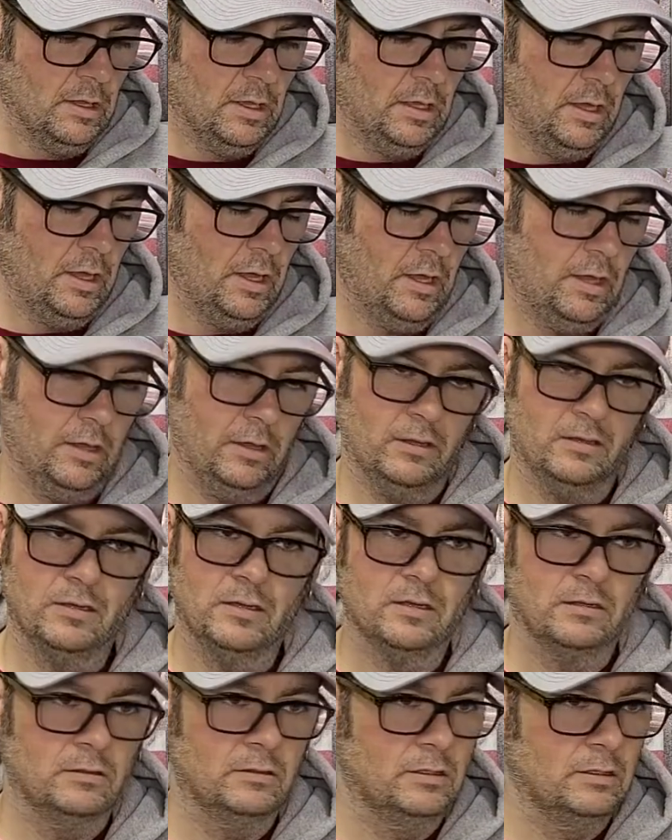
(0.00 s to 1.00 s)

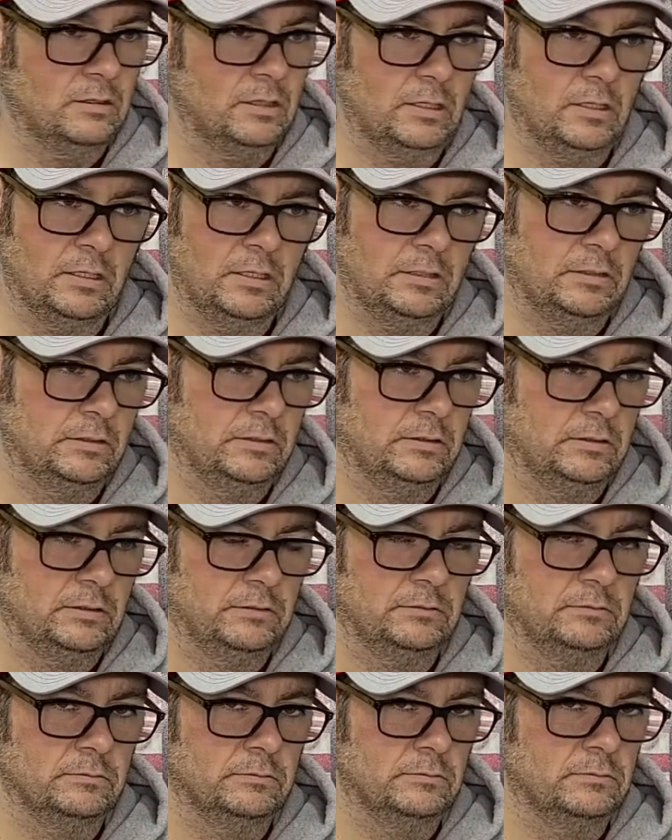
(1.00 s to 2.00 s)
Uh,
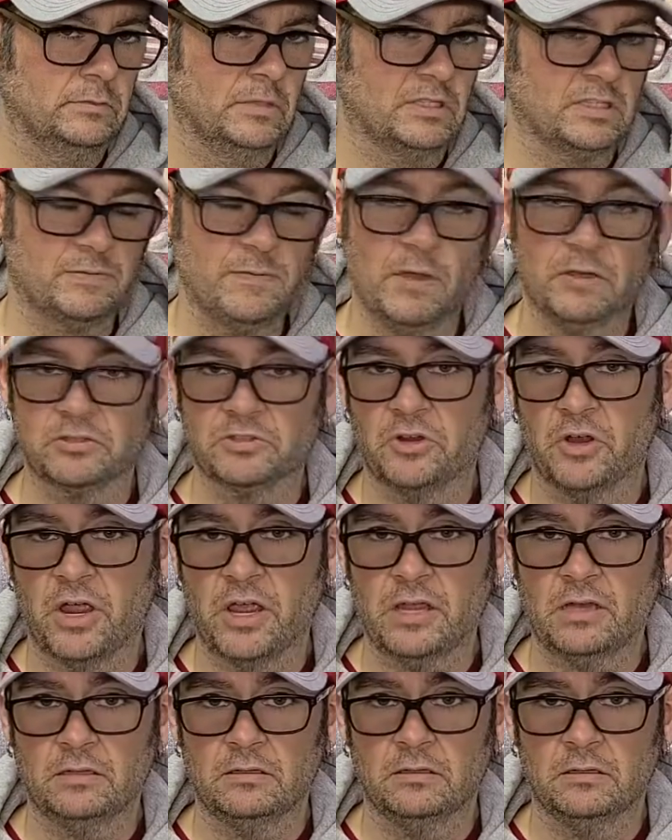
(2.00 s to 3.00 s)
smells
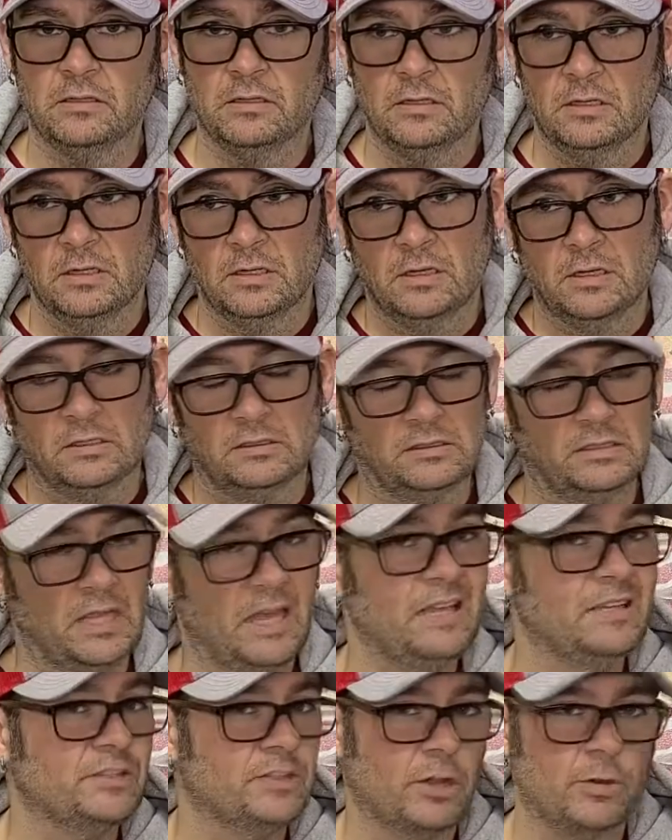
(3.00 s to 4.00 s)
great.
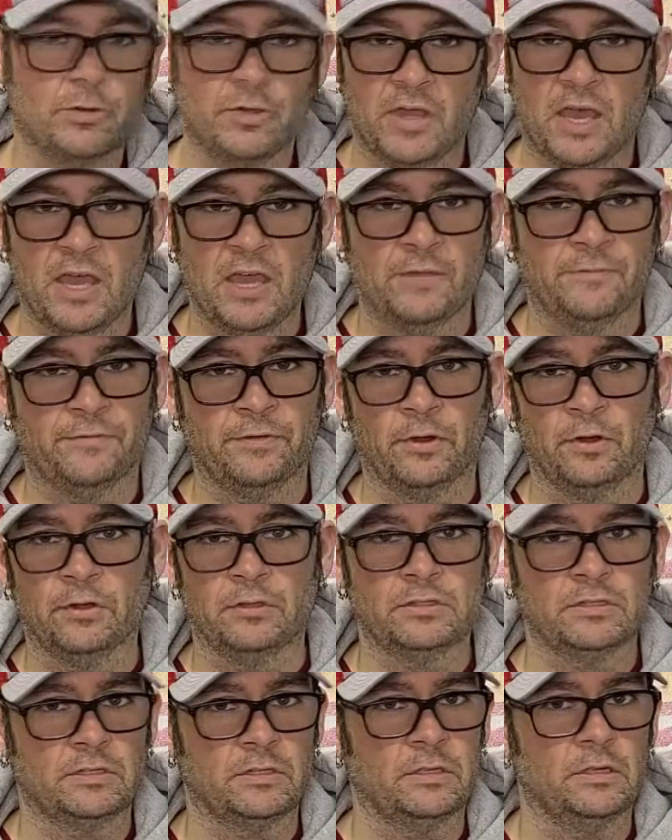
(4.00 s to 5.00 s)
Tastes okay at
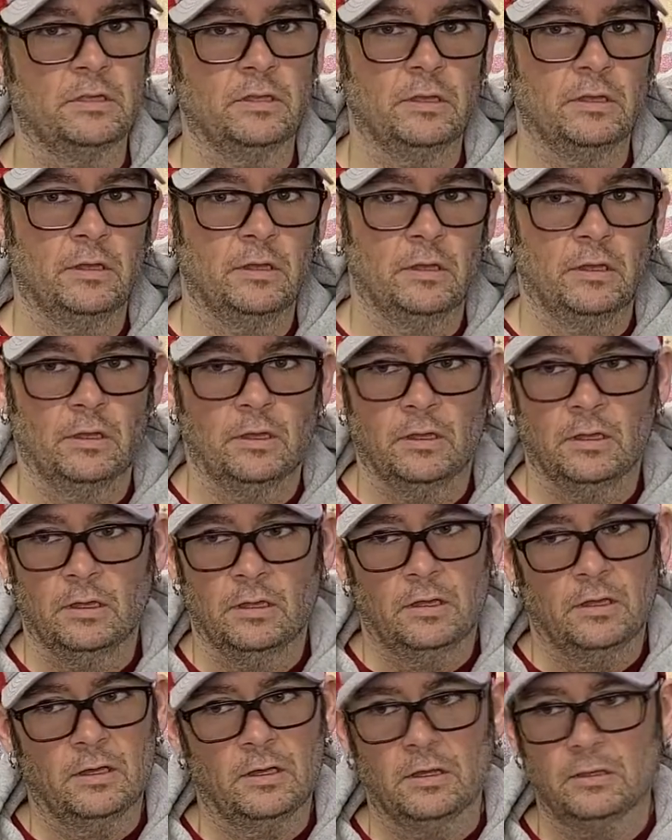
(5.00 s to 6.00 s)
first.
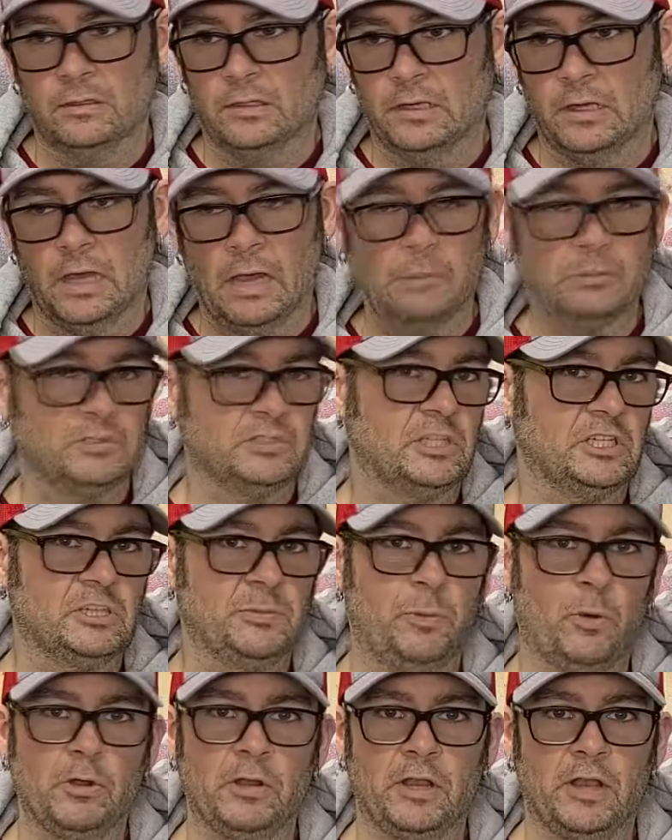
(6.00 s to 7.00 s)
I was
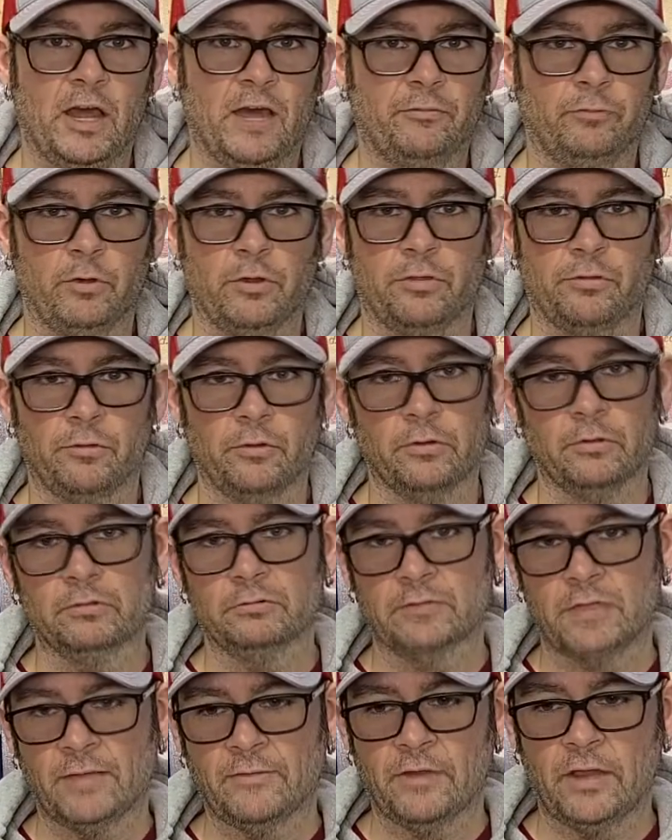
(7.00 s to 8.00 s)
disappointed halfway through.
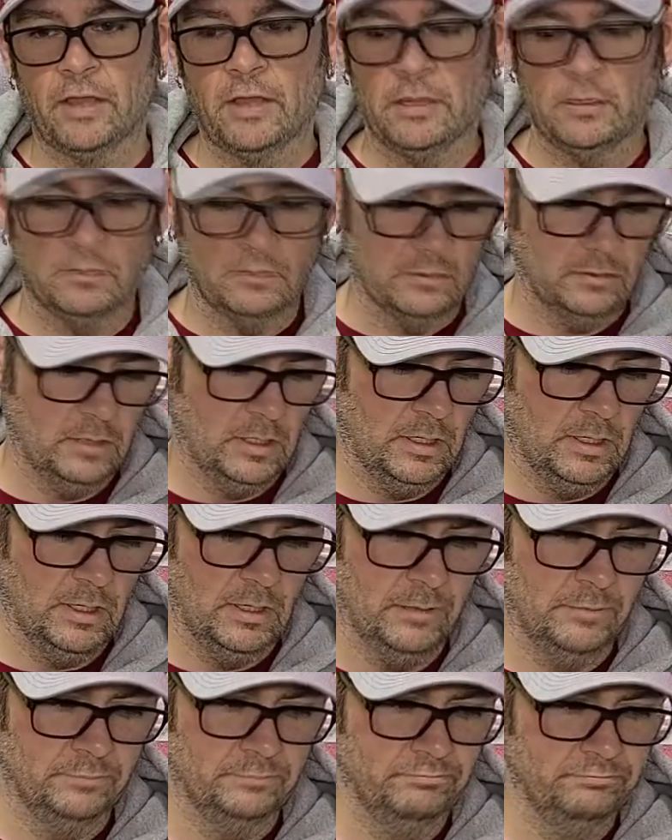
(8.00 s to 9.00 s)
Gave it eight.
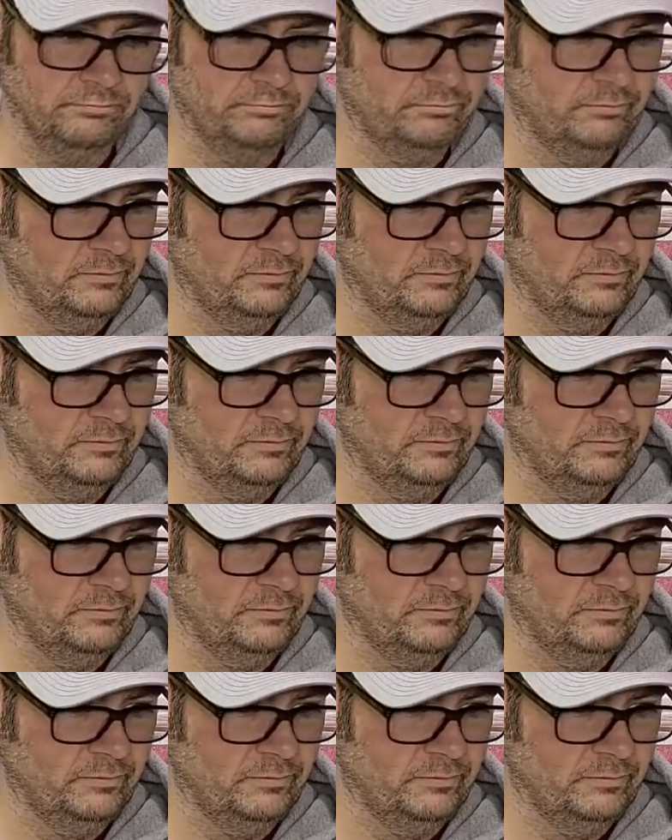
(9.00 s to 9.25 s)
Um,